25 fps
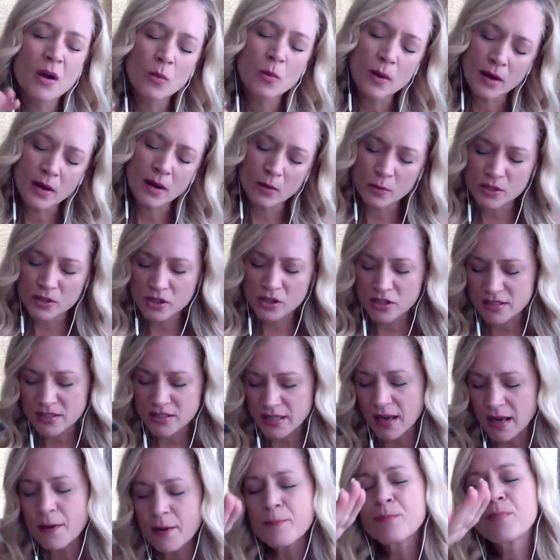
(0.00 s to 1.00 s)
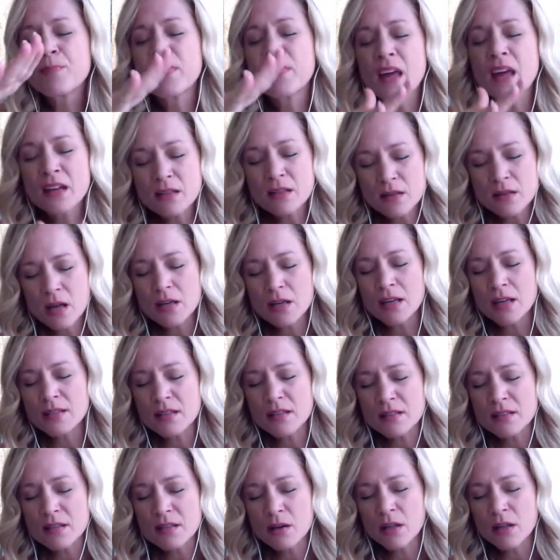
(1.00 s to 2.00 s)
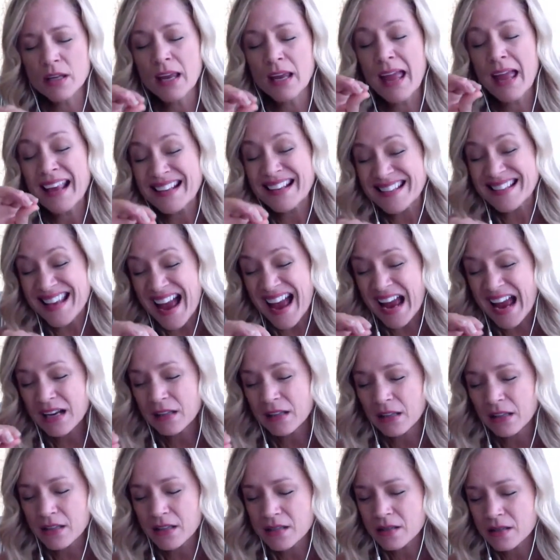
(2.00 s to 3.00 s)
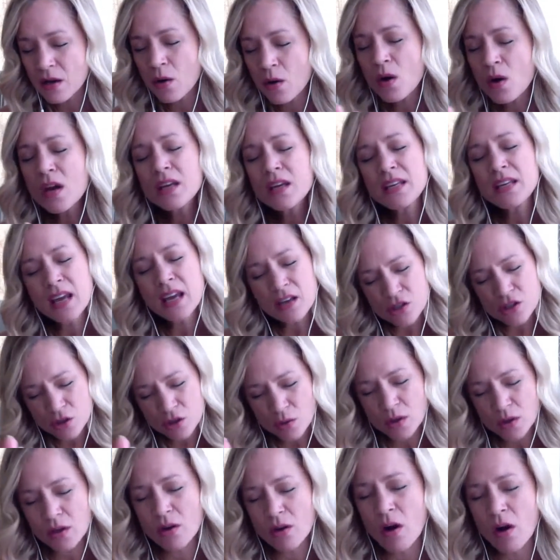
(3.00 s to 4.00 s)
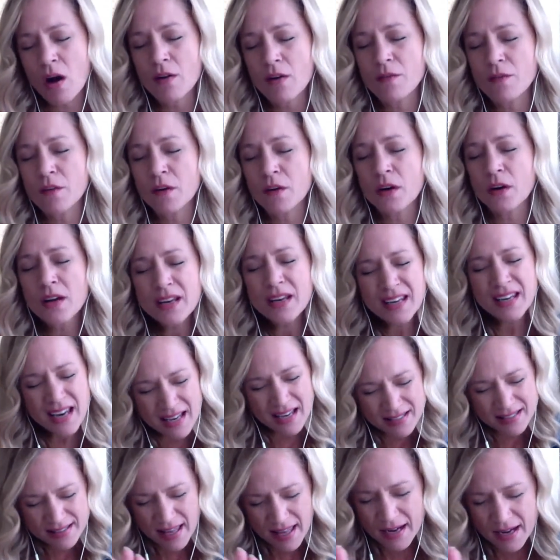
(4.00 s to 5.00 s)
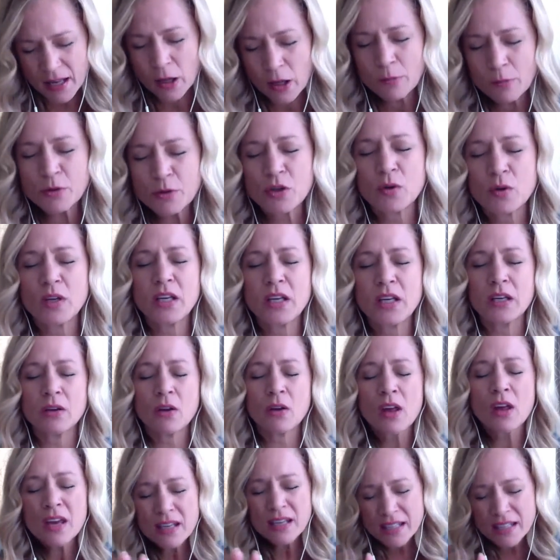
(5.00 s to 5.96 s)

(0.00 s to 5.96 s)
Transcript: Well, we should say, that is not necessarily exactly so. Yes, you can offer. Yes, that helps you heal.